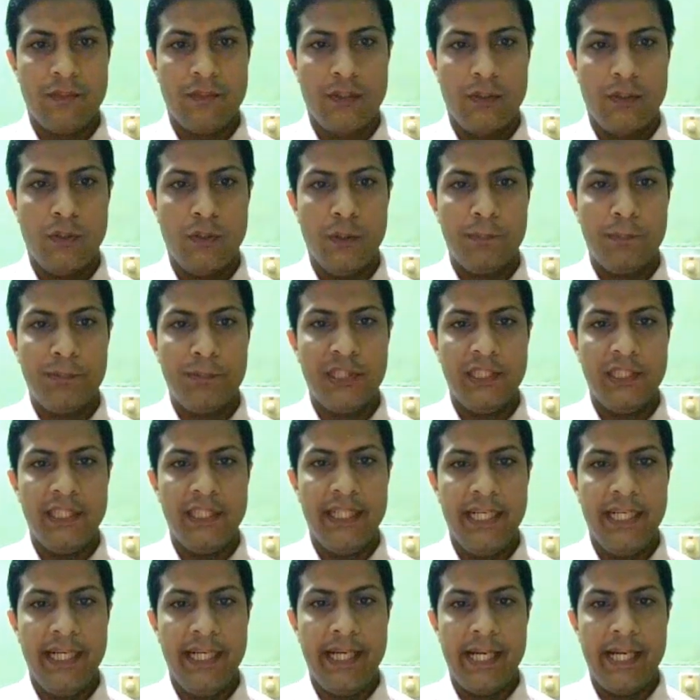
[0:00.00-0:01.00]
Option
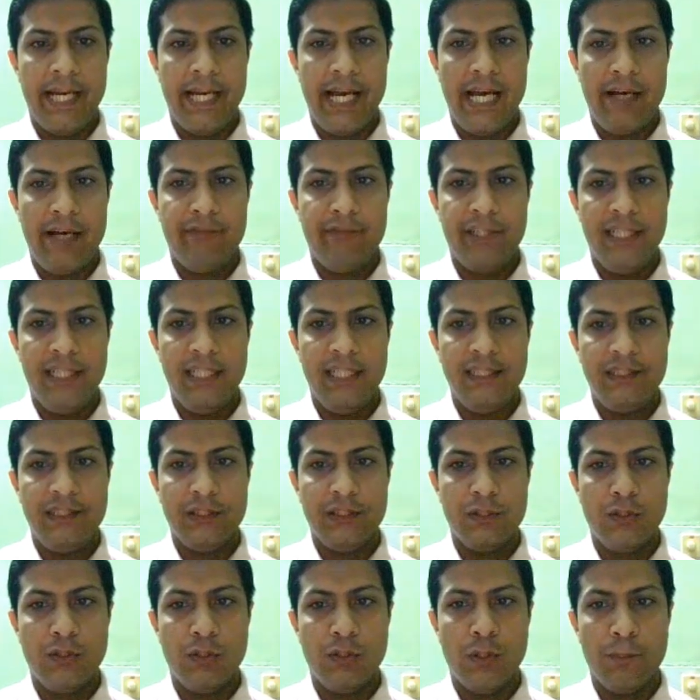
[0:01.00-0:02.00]
A average,
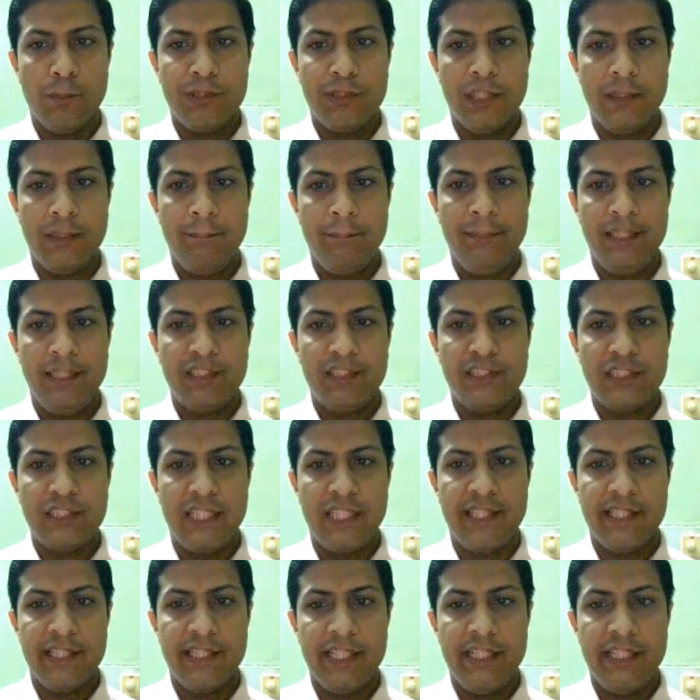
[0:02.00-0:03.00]
option B
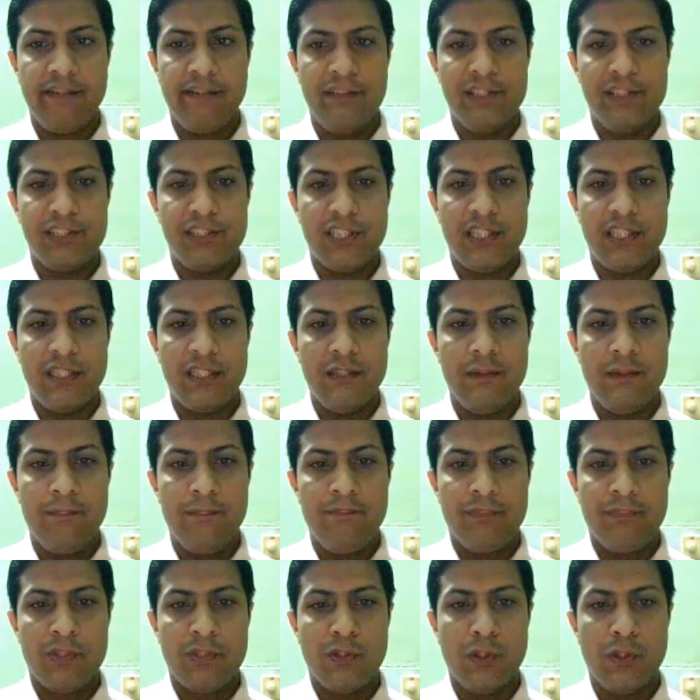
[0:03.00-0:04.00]
standard deviation,
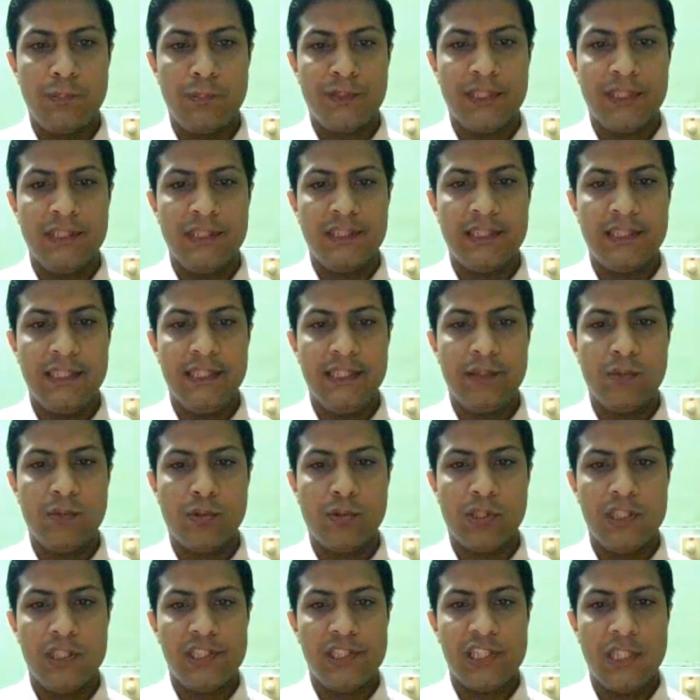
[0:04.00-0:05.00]
option C
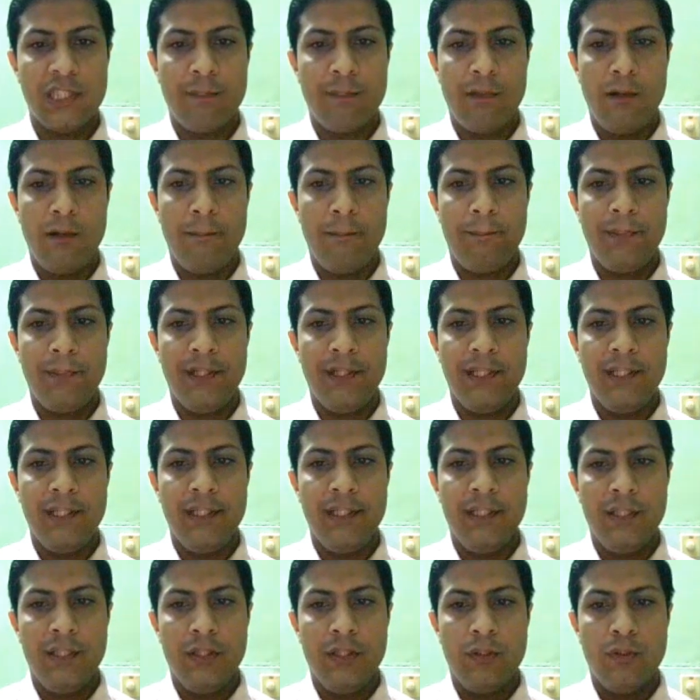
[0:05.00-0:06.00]
total sum of P,
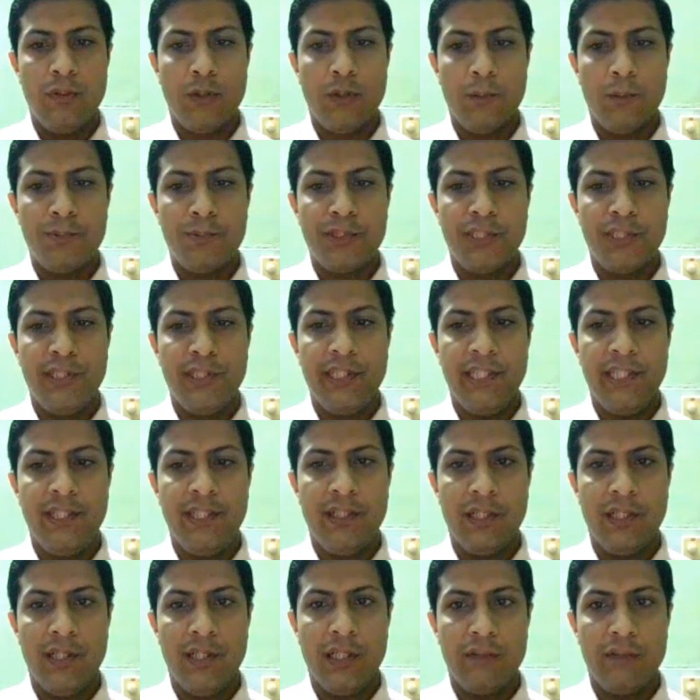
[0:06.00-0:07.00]
option D
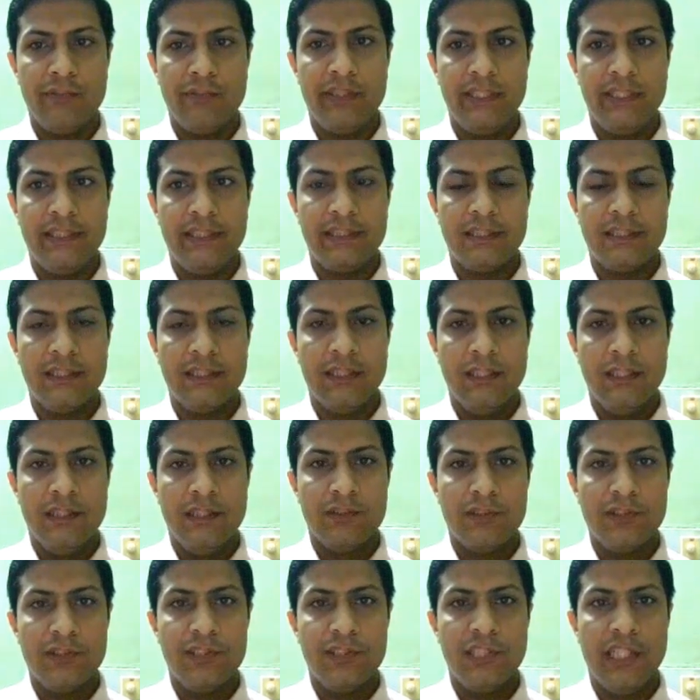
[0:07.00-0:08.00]
none of these.
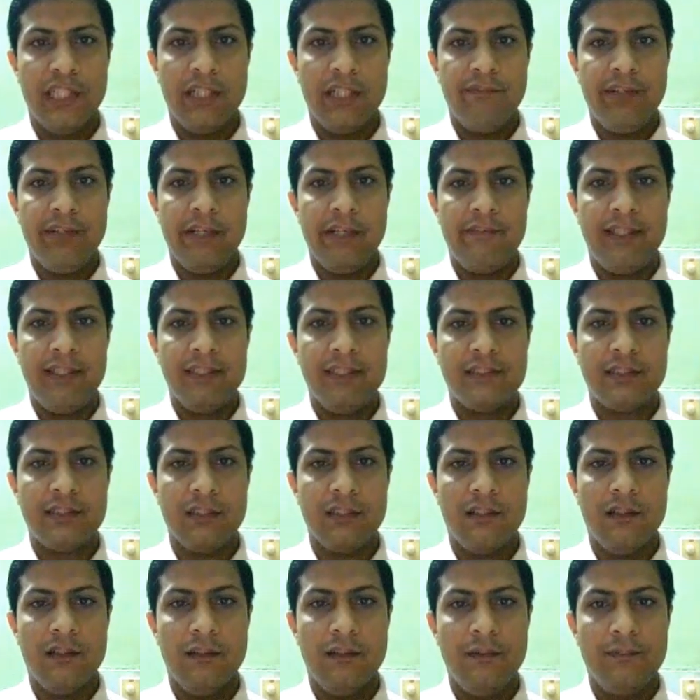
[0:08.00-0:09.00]
So here we have
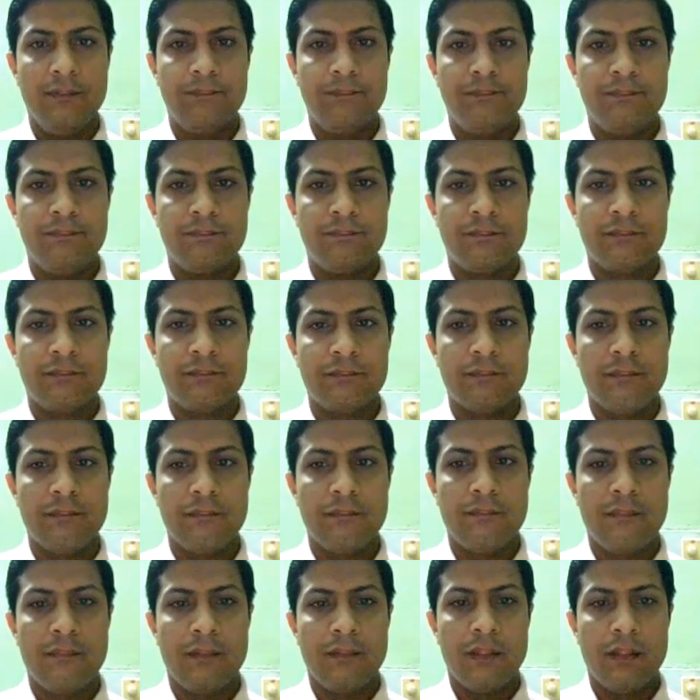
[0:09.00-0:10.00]
answer
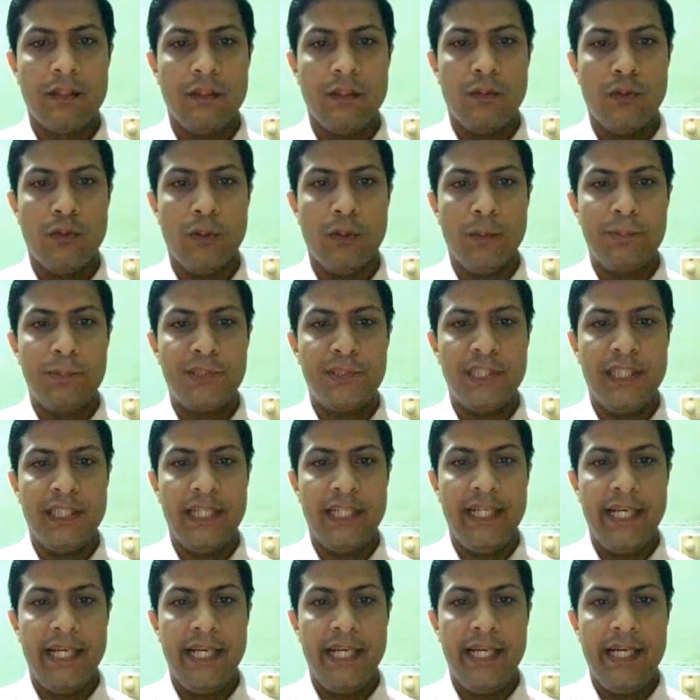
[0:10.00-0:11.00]
option
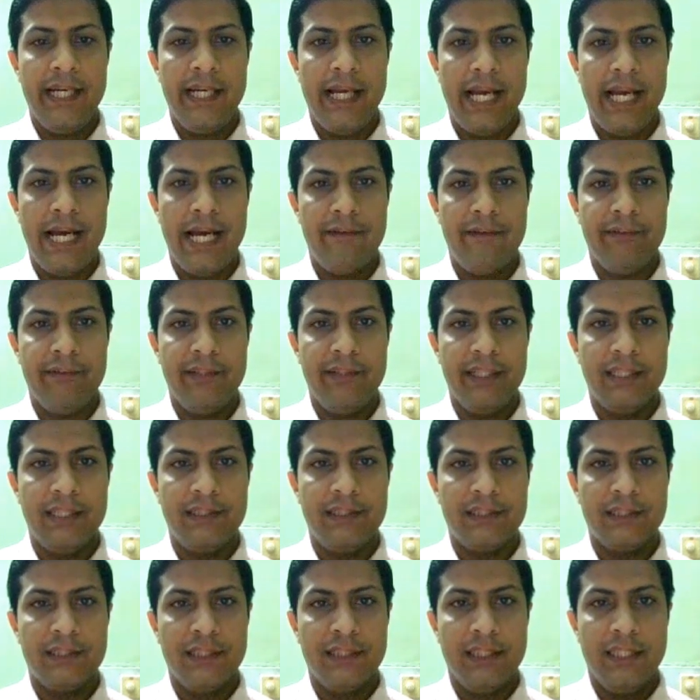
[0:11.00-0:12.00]
A average.